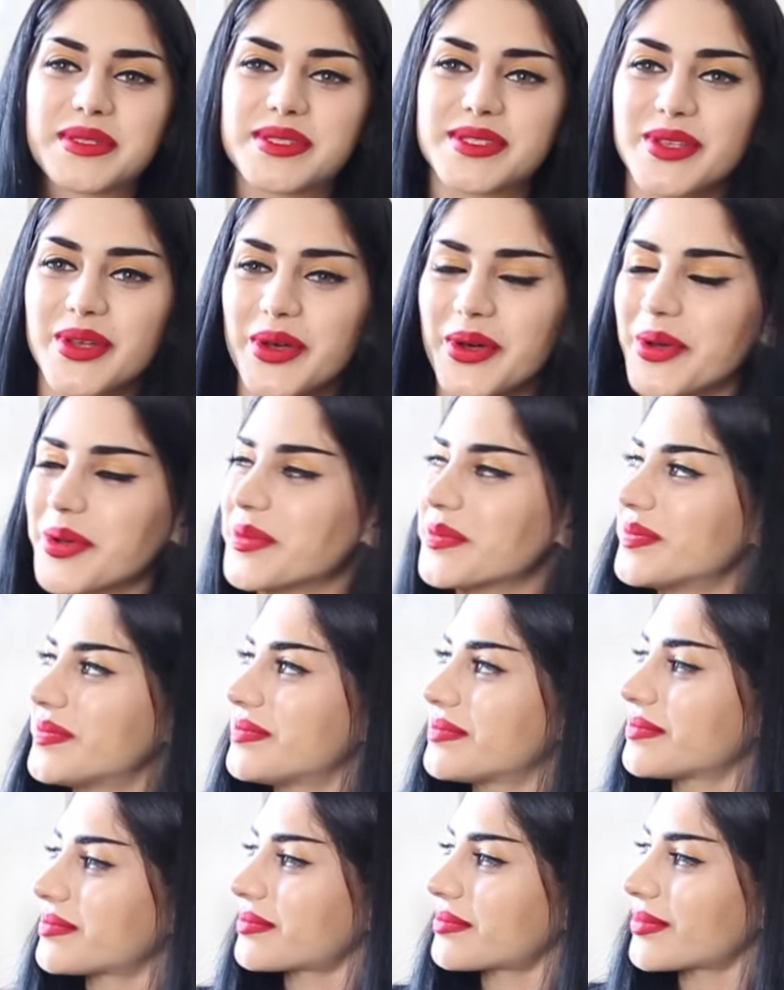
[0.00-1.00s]
So...
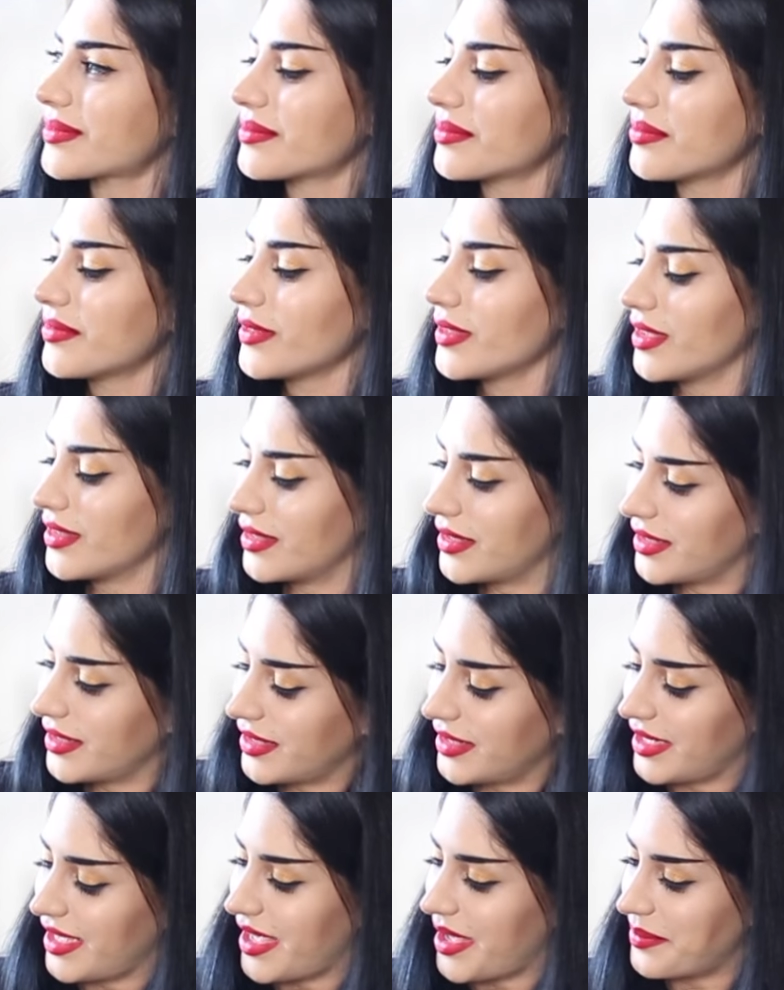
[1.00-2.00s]

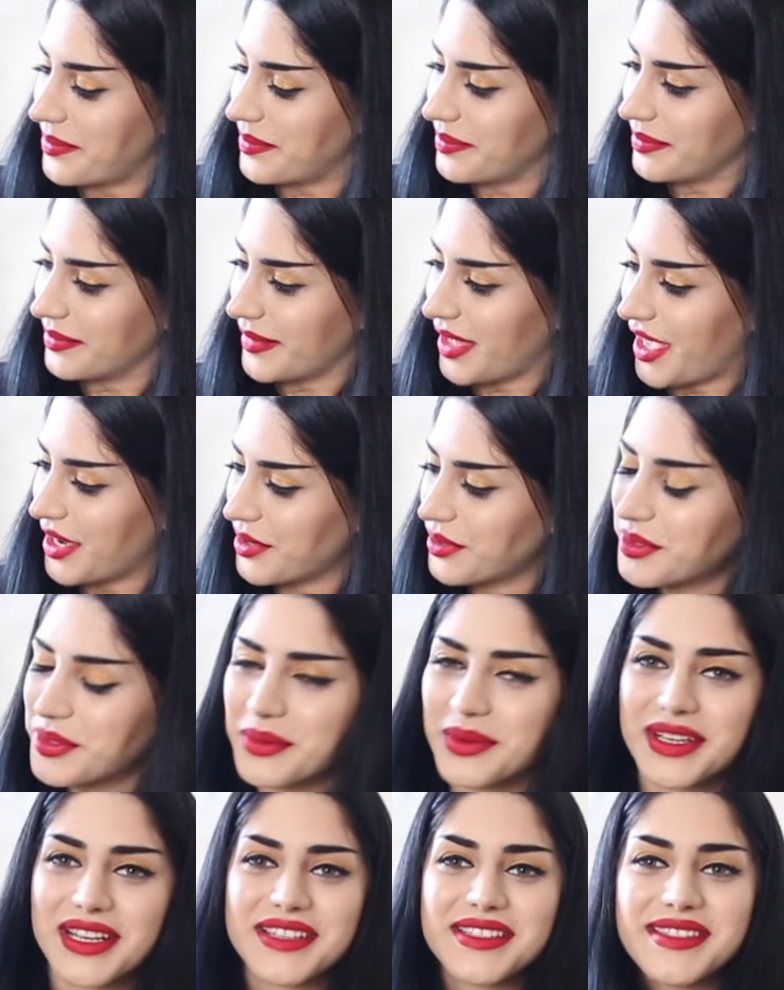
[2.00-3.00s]
yeah, I don't
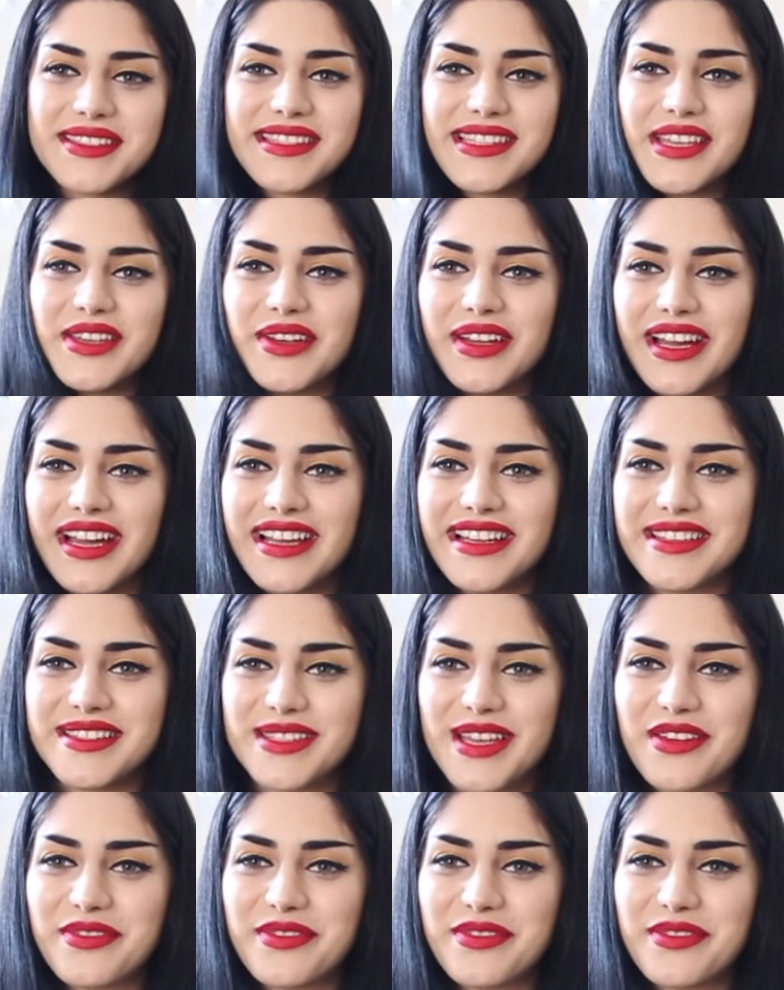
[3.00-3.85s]
know what else to say, you guys.